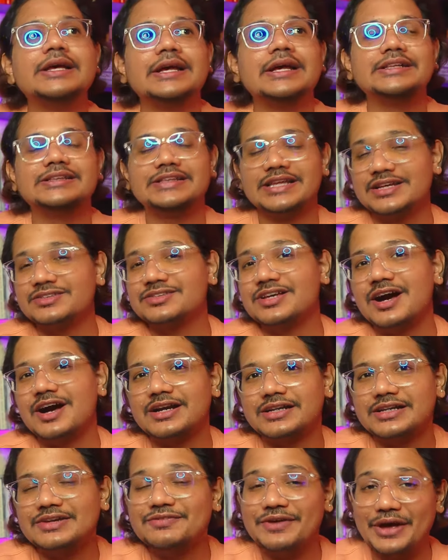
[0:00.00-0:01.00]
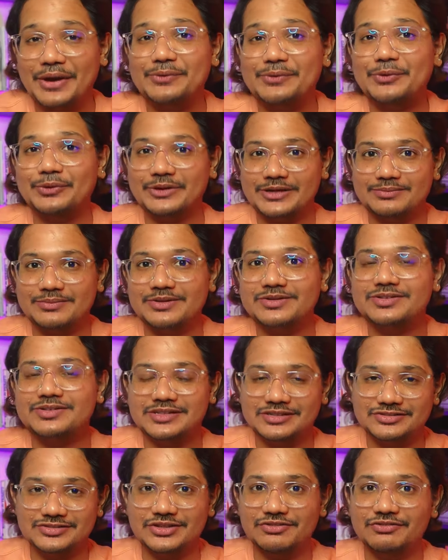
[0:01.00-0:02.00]
It takes hardly 5 to 10 minutes
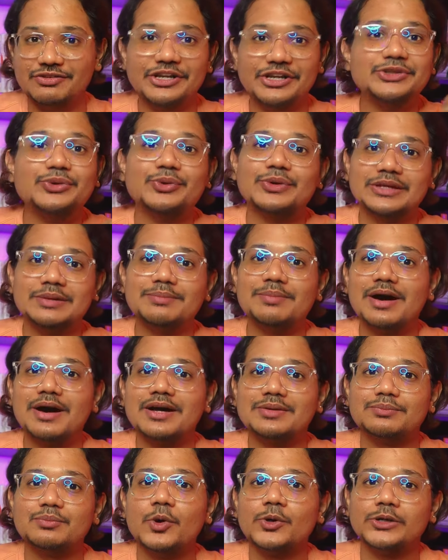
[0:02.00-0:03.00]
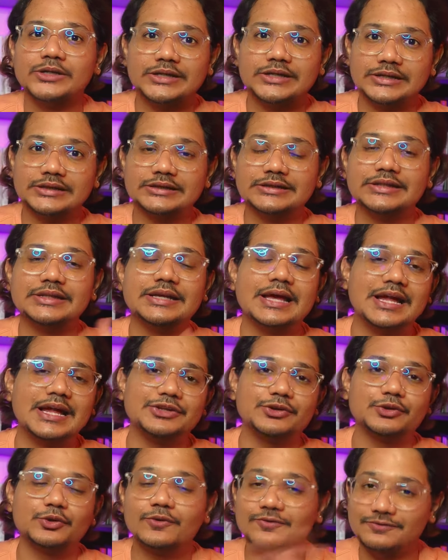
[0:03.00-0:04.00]
each and every day to keep our body healthy
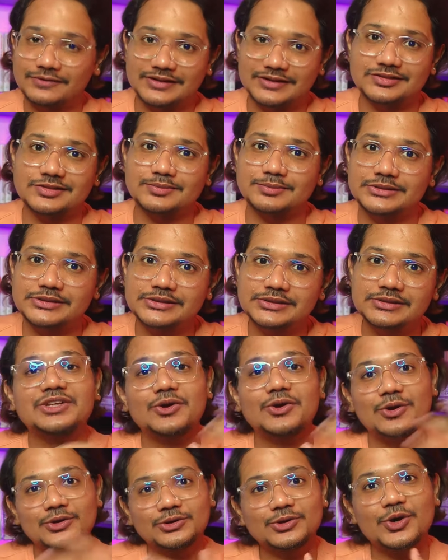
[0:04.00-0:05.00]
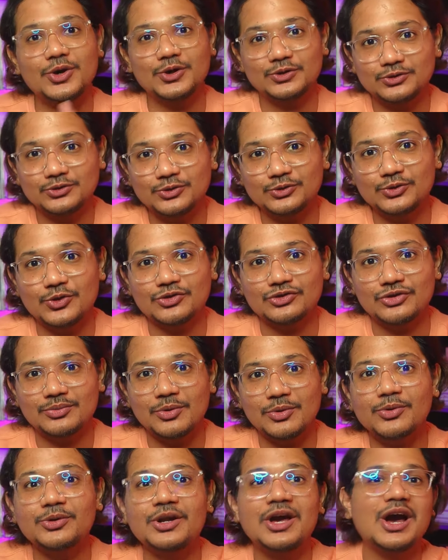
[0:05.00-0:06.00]
and you know flexible. And the author also talks
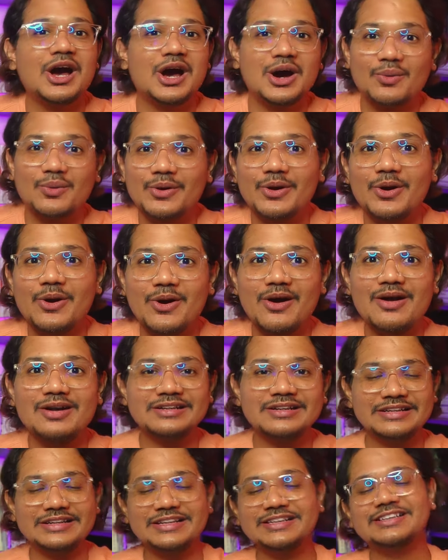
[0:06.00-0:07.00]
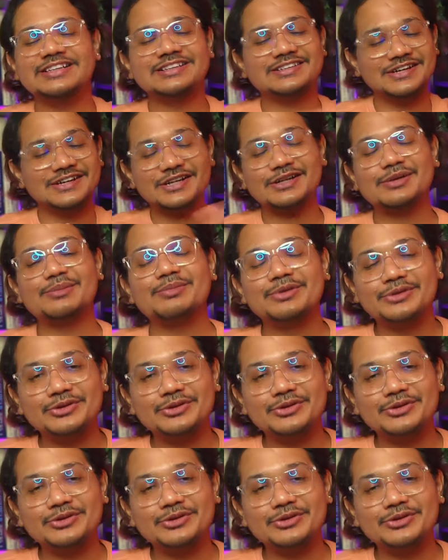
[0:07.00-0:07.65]
about how we all need that little